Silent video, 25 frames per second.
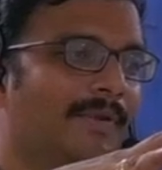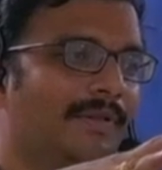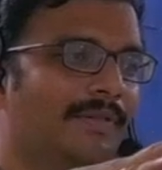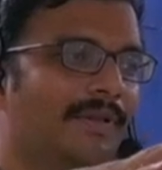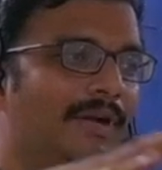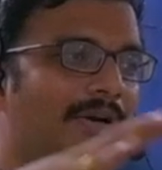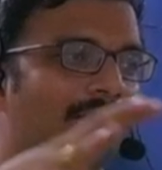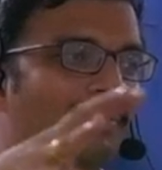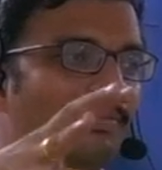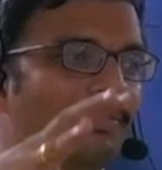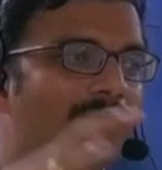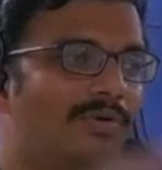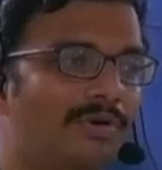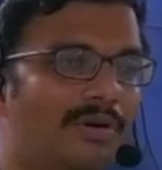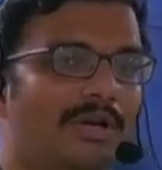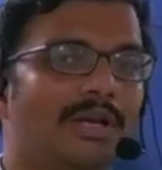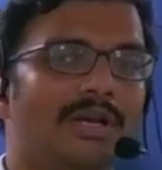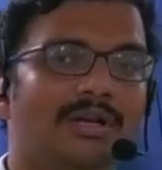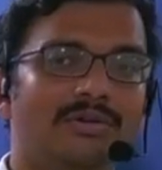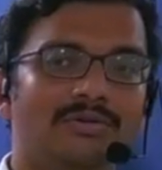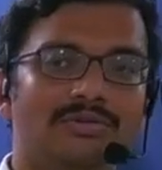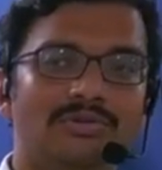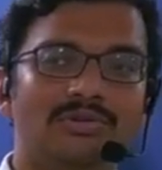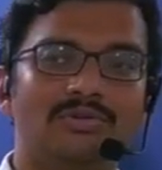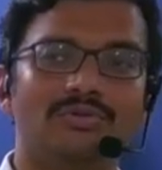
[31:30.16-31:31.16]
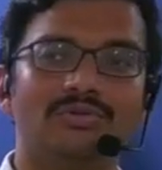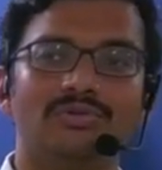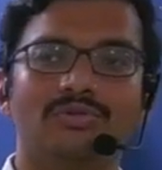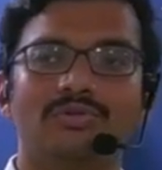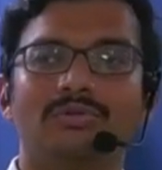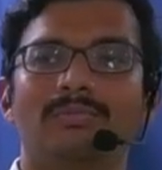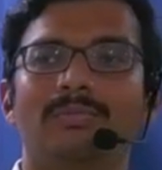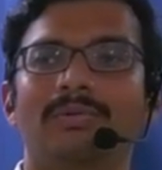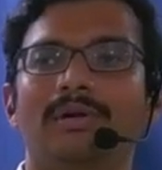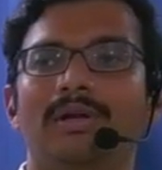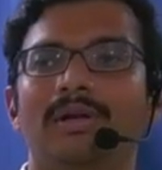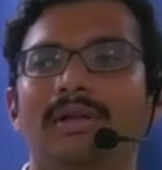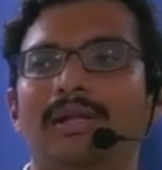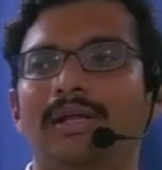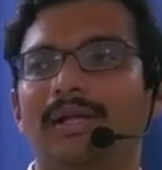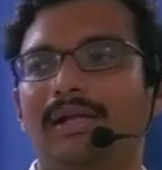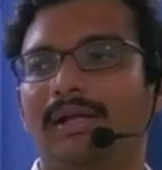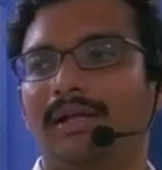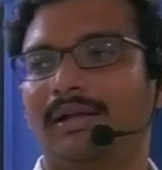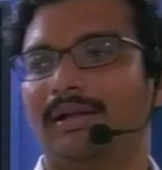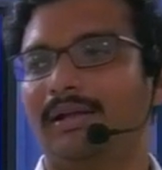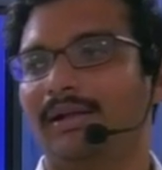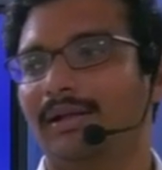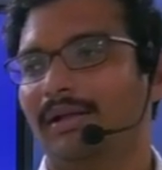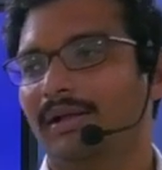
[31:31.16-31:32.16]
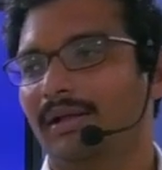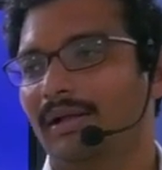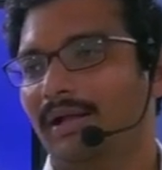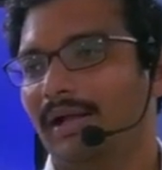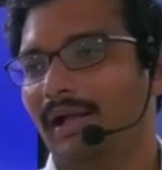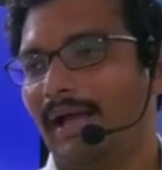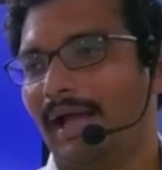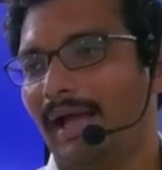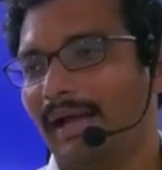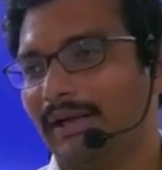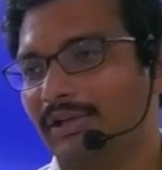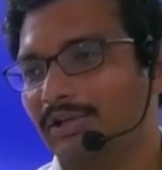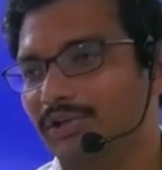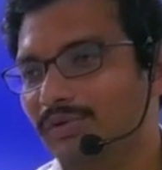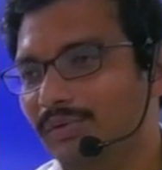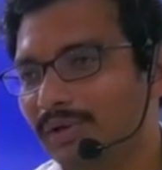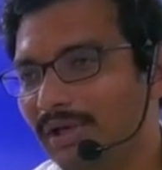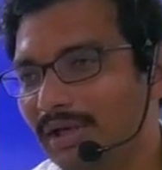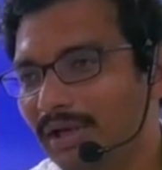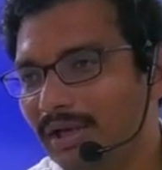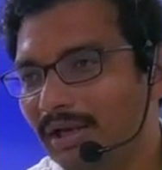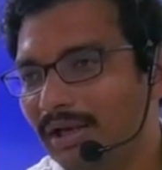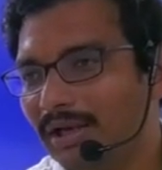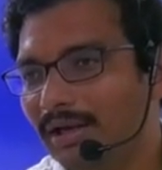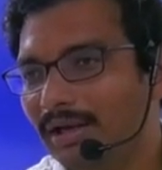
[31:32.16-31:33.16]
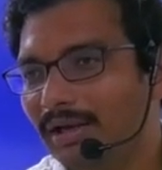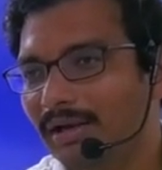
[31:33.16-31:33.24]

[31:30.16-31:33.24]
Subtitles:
That model is used to build the actual